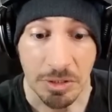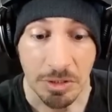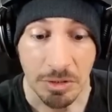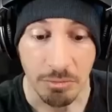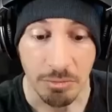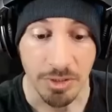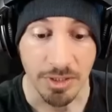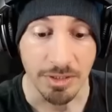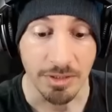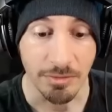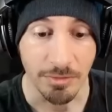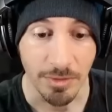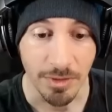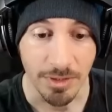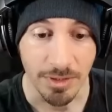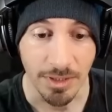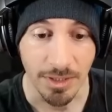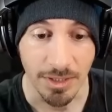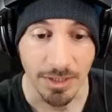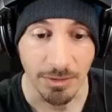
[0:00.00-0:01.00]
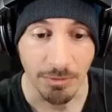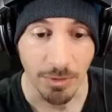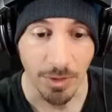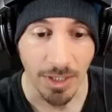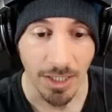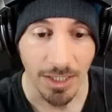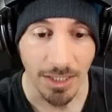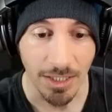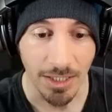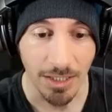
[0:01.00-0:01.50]
be a different uh, different
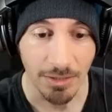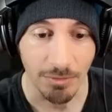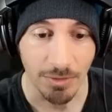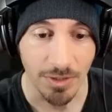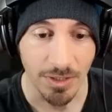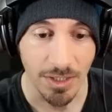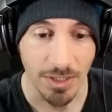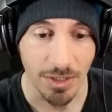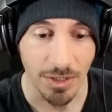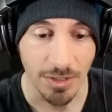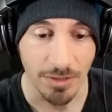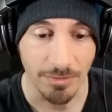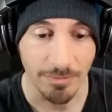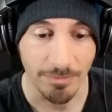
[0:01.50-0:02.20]
kind of conversation.